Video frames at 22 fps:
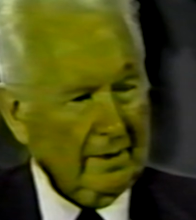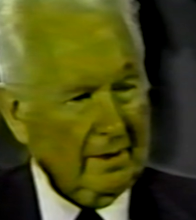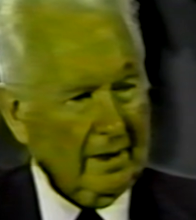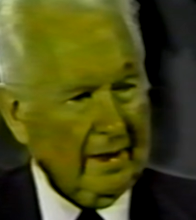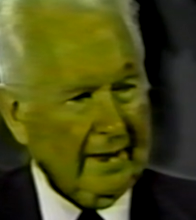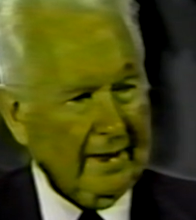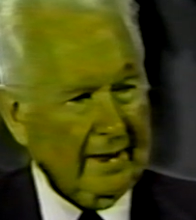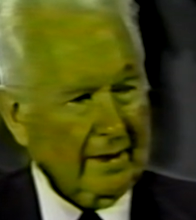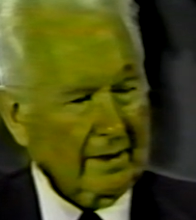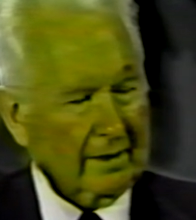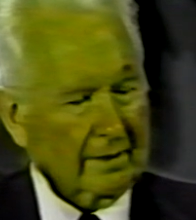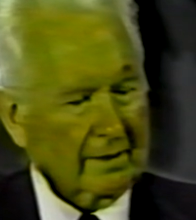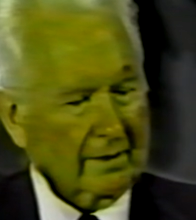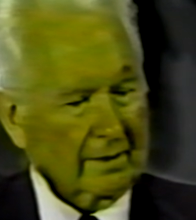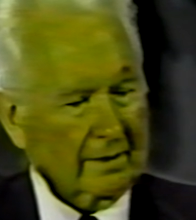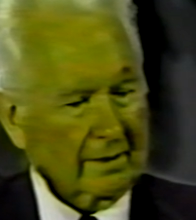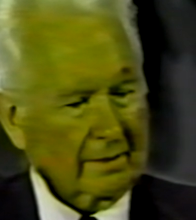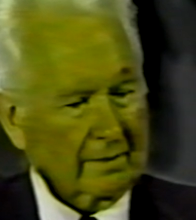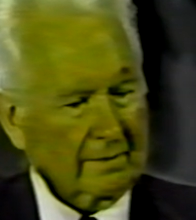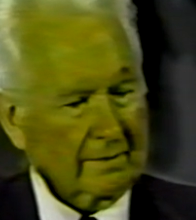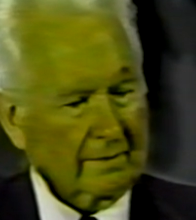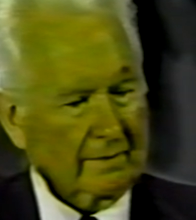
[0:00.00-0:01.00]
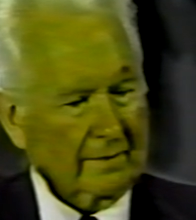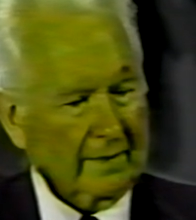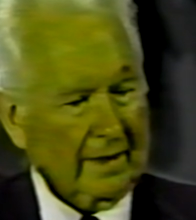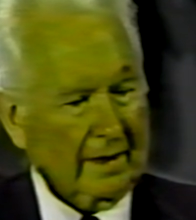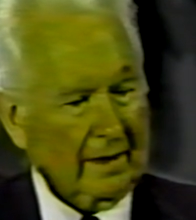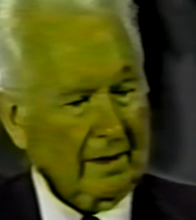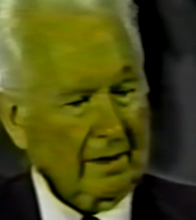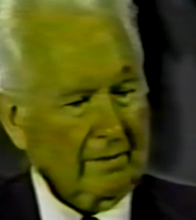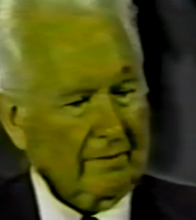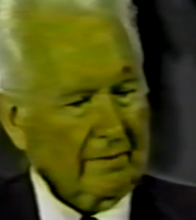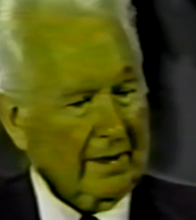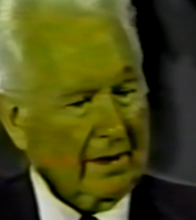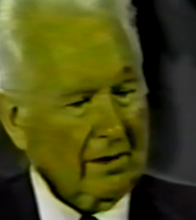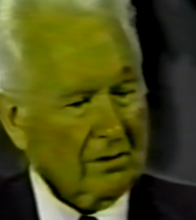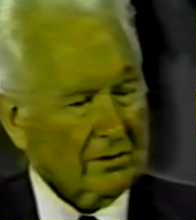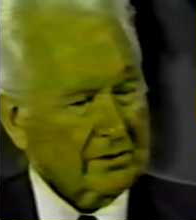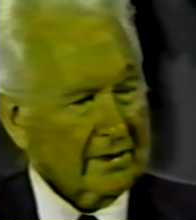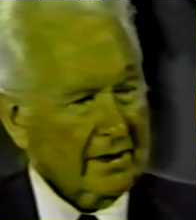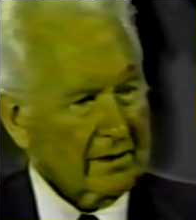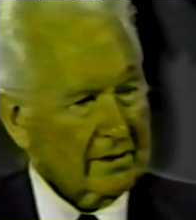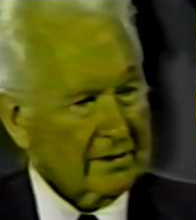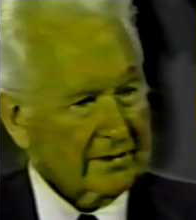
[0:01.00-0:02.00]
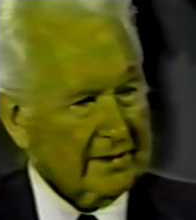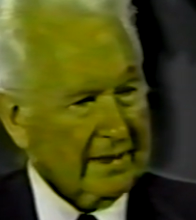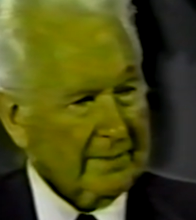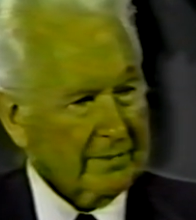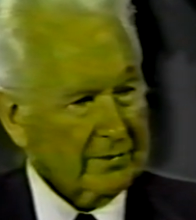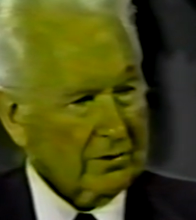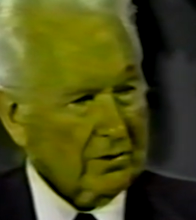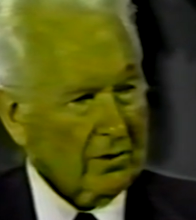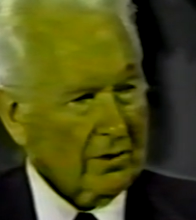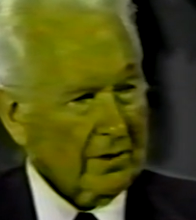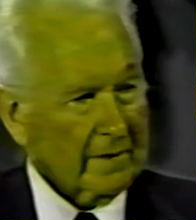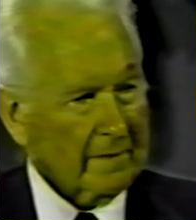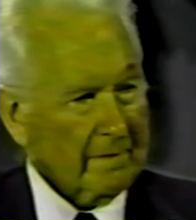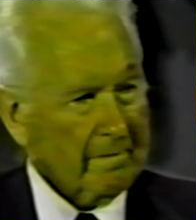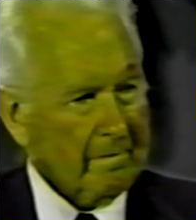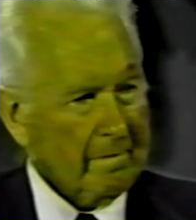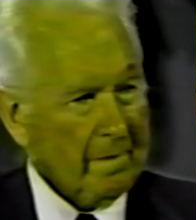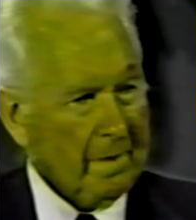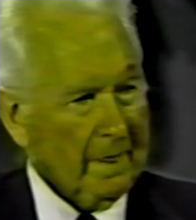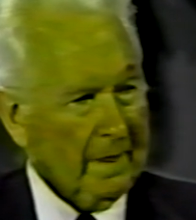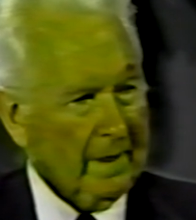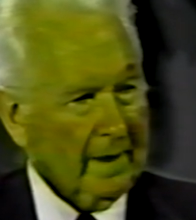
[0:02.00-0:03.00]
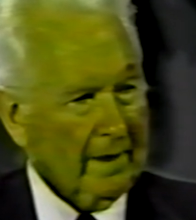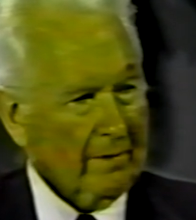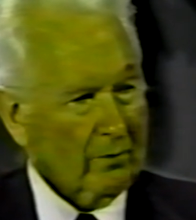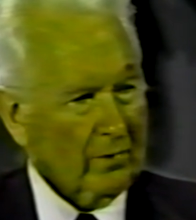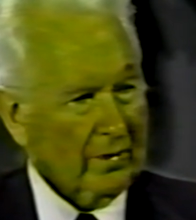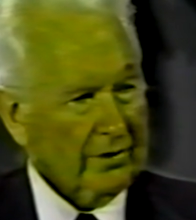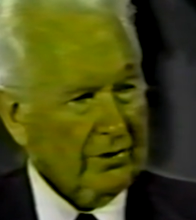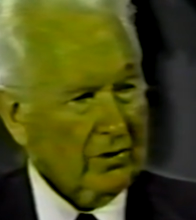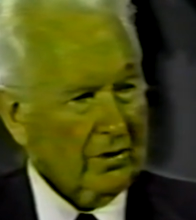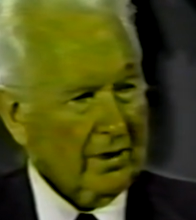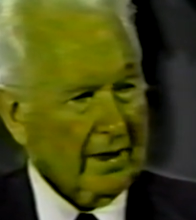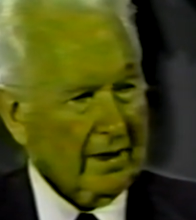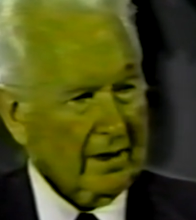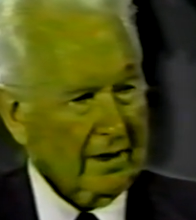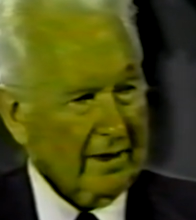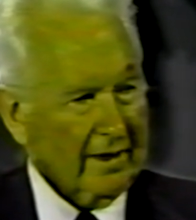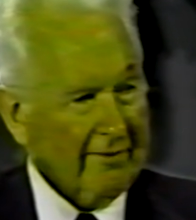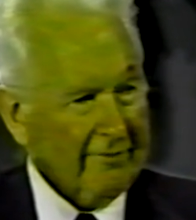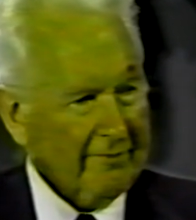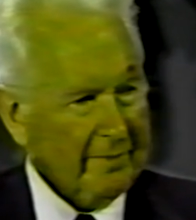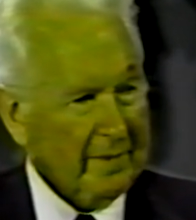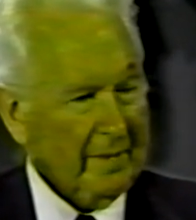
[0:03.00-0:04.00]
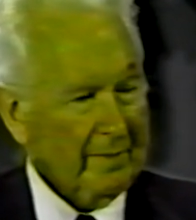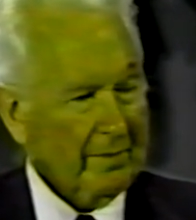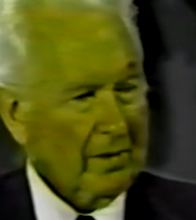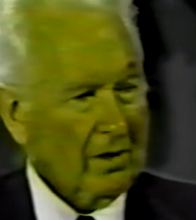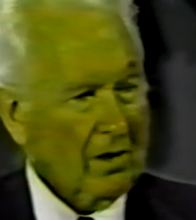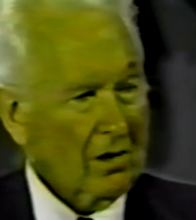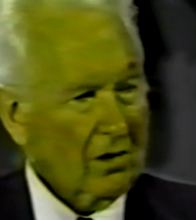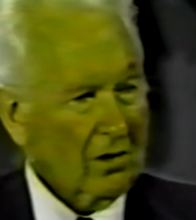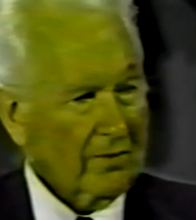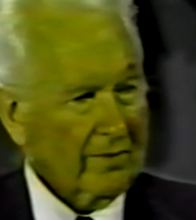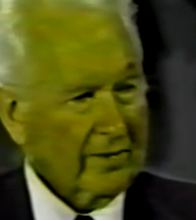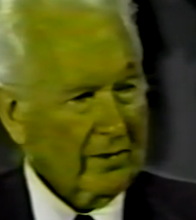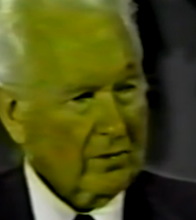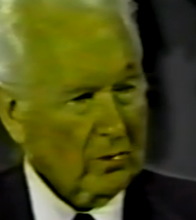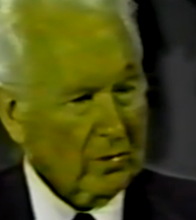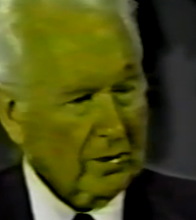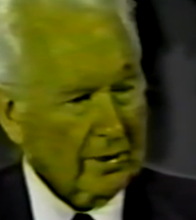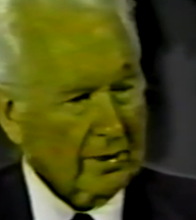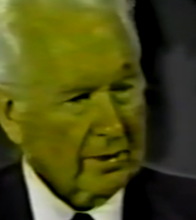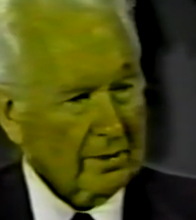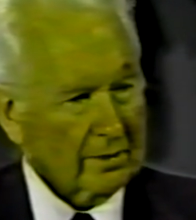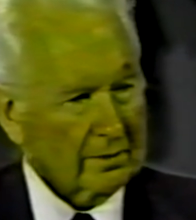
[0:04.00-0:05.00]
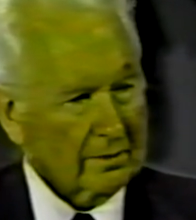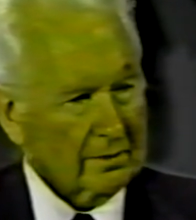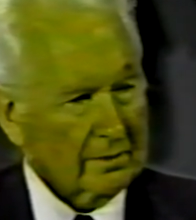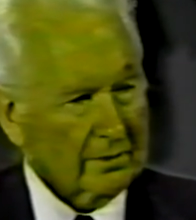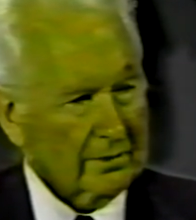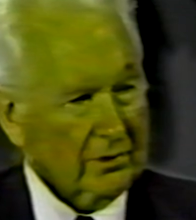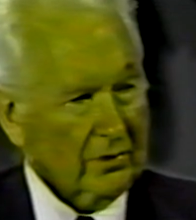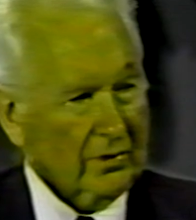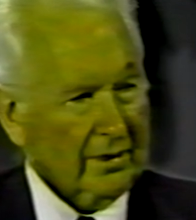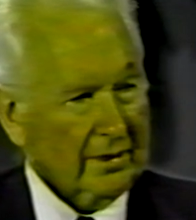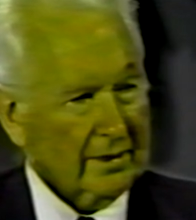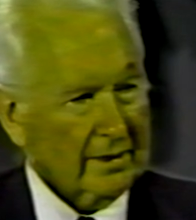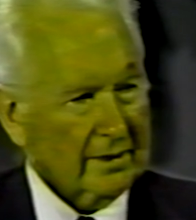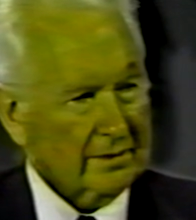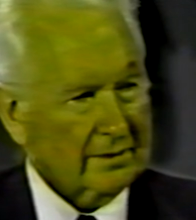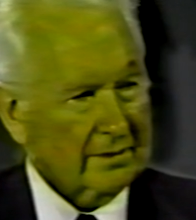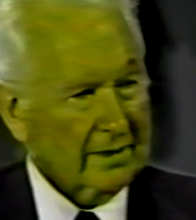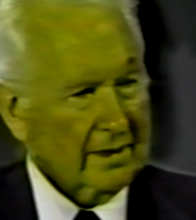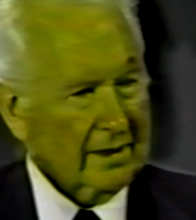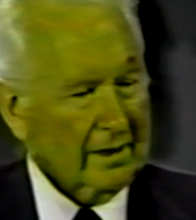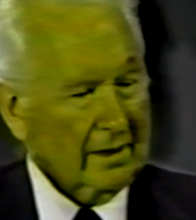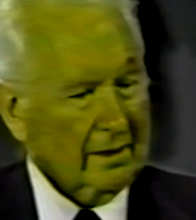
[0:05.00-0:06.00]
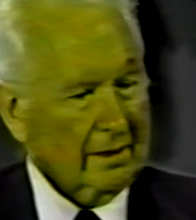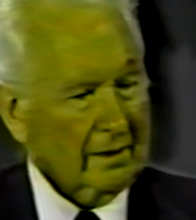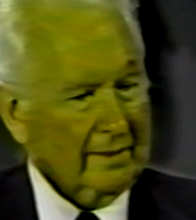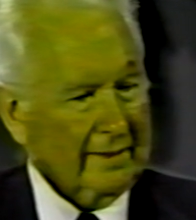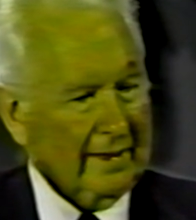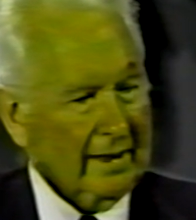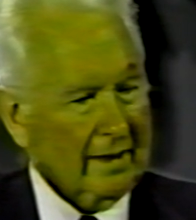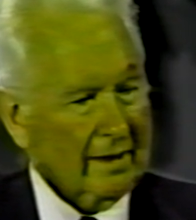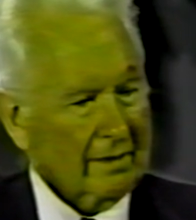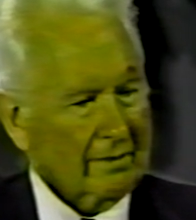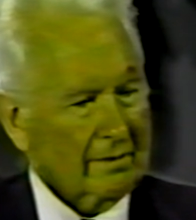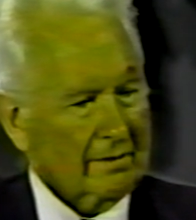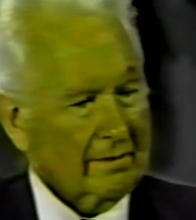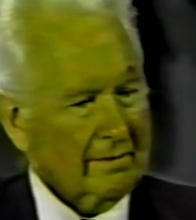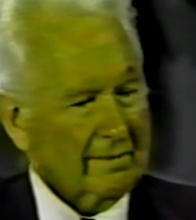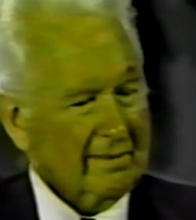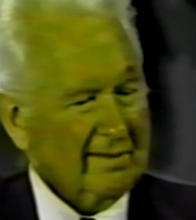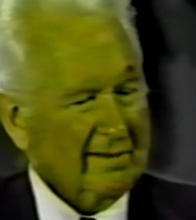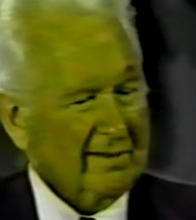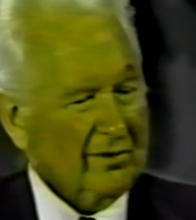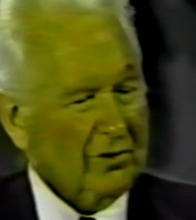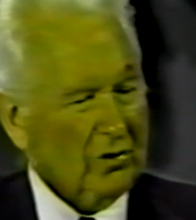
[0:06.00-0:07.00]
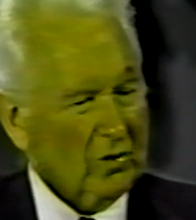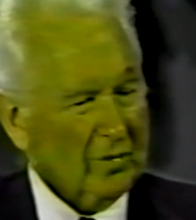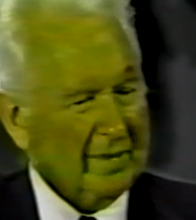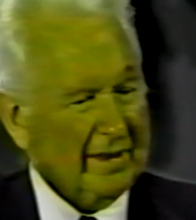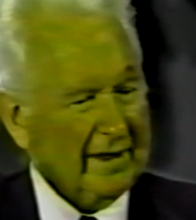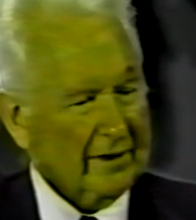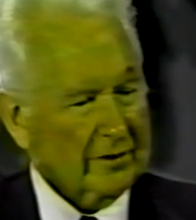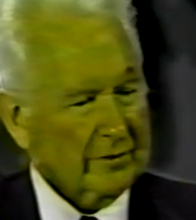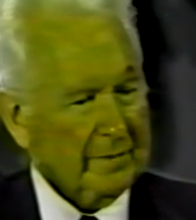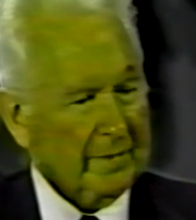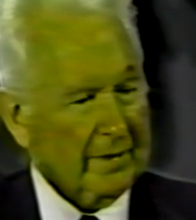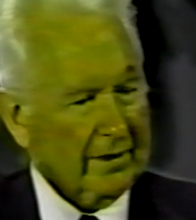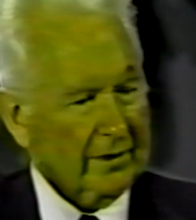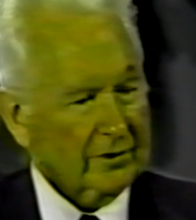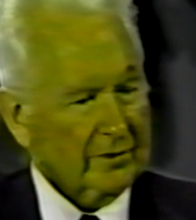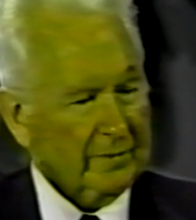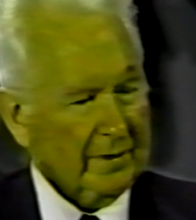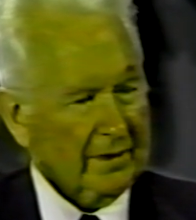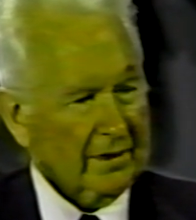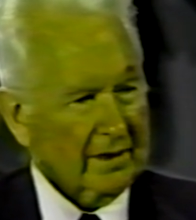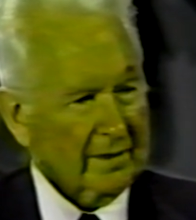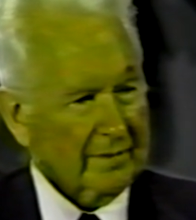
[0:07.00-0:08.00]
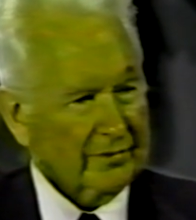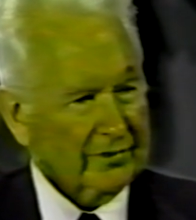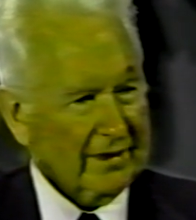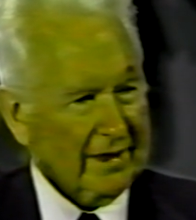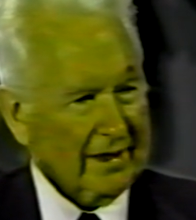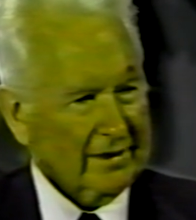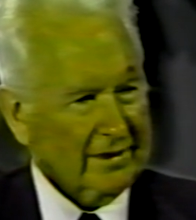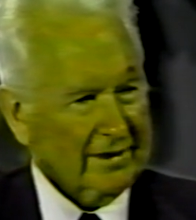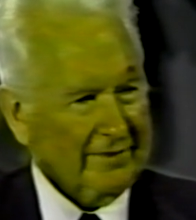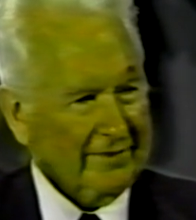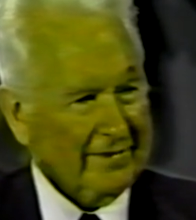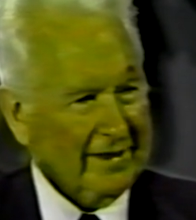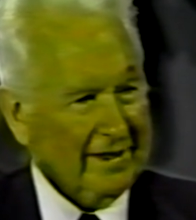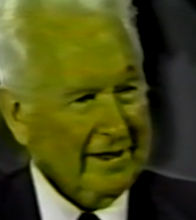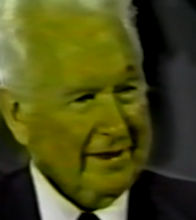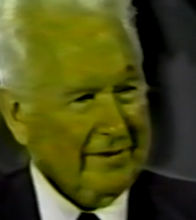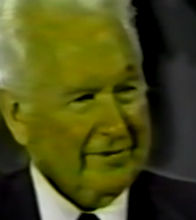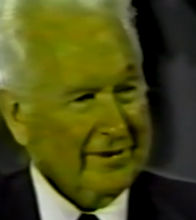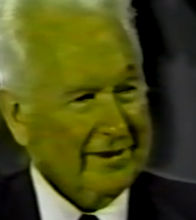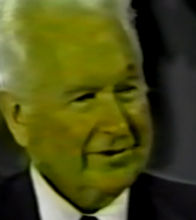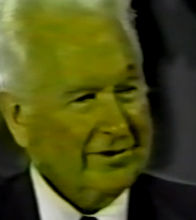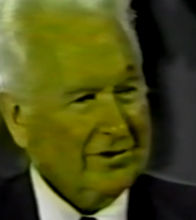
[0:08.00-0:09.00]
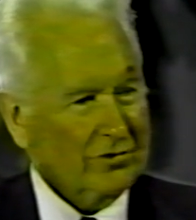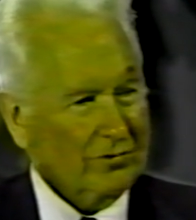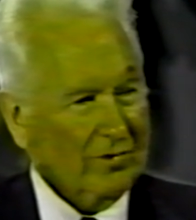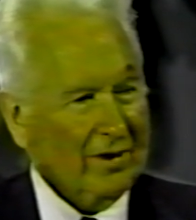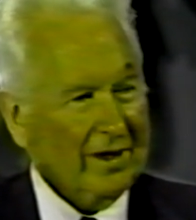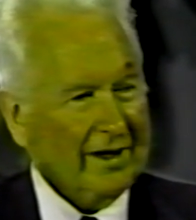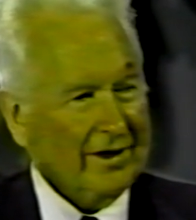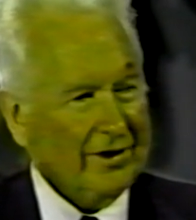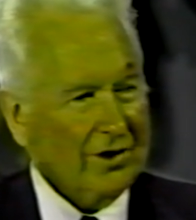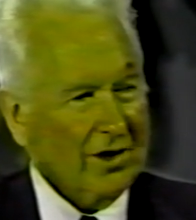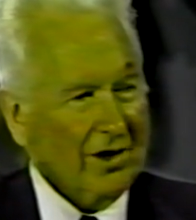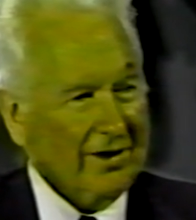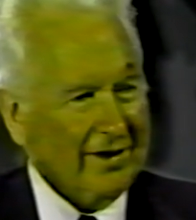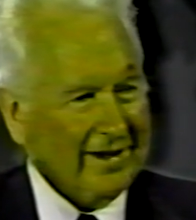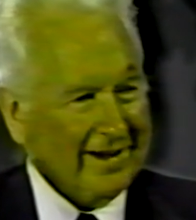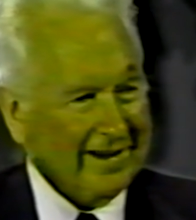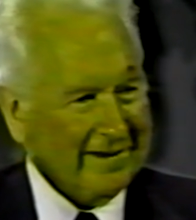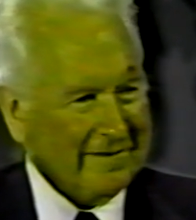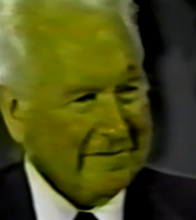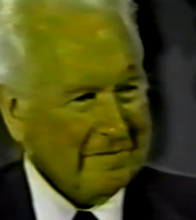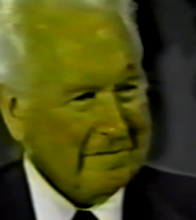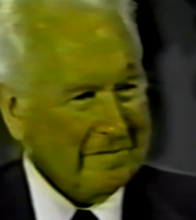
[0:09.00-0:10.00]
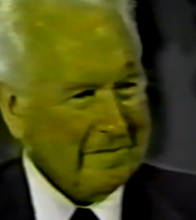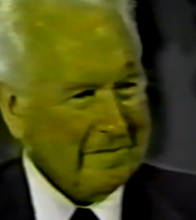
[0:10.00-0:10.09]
And they all tell the same story. And when you get enough people all over the world doing this, then human experience becomes scientific. This is really Jungian,